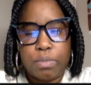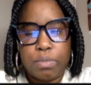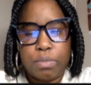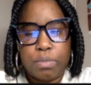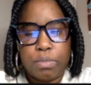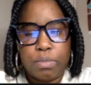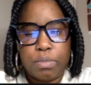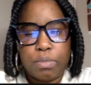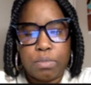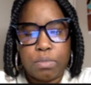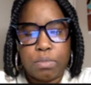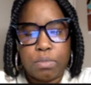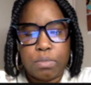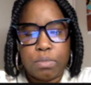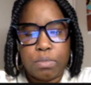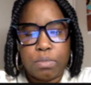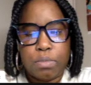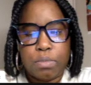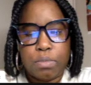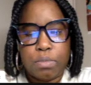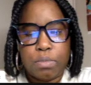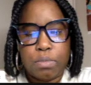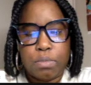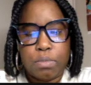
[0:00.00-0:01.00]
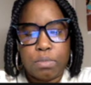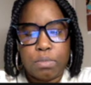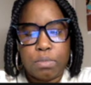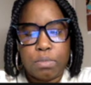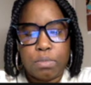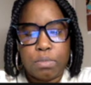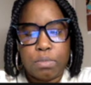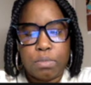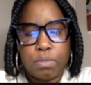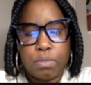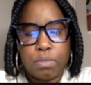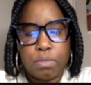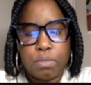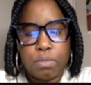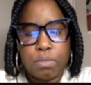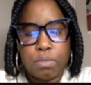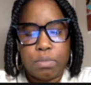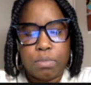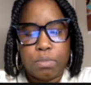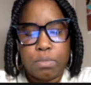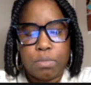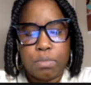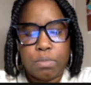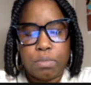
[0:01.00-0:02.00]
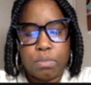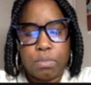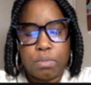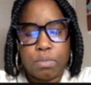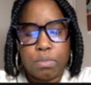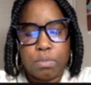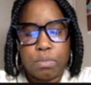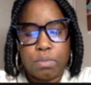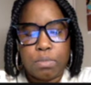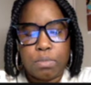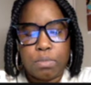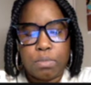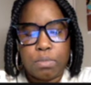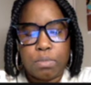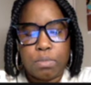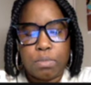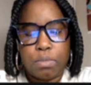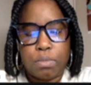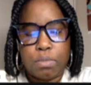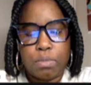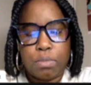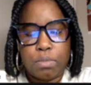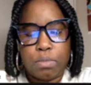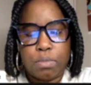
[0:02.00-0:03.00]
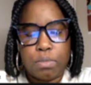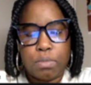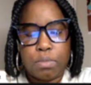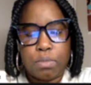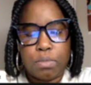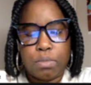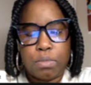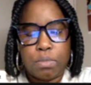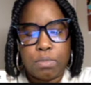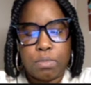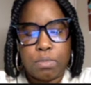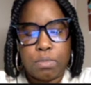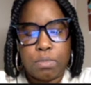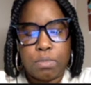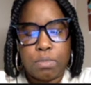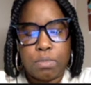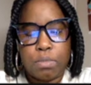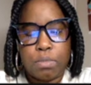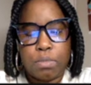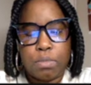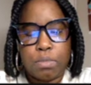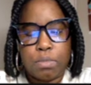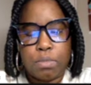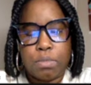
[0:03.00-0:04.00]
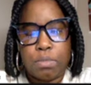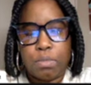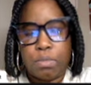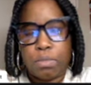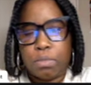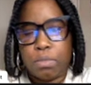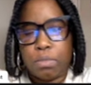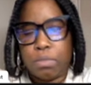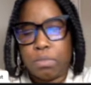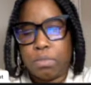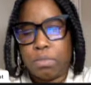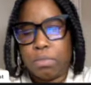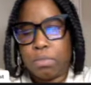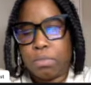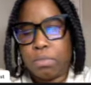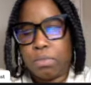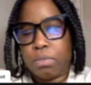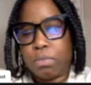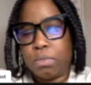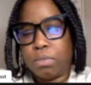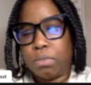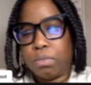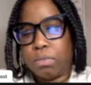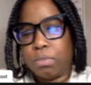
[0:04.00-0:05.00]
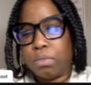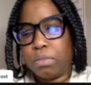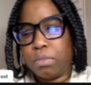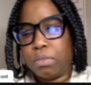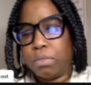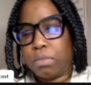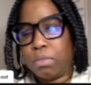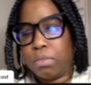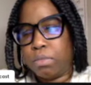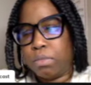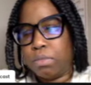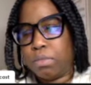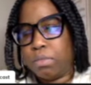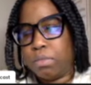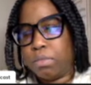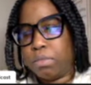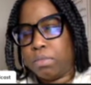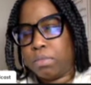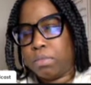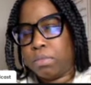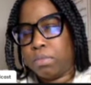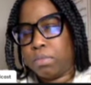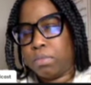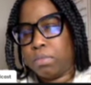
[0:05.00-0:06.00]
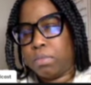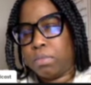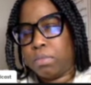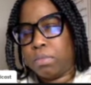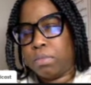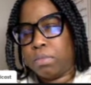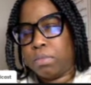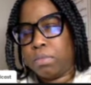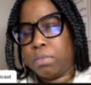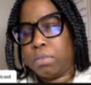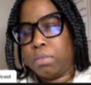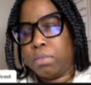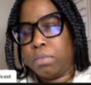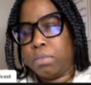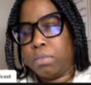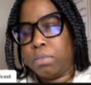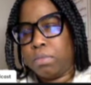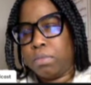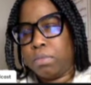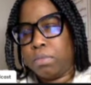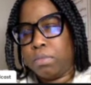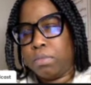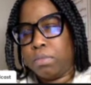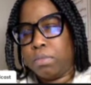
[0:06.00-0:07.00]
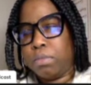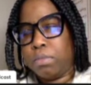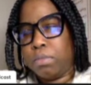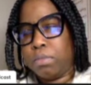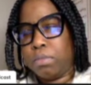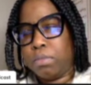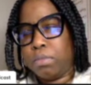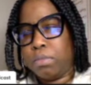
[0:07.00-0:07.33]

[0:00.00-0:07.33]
No words are spoken by the person on screen.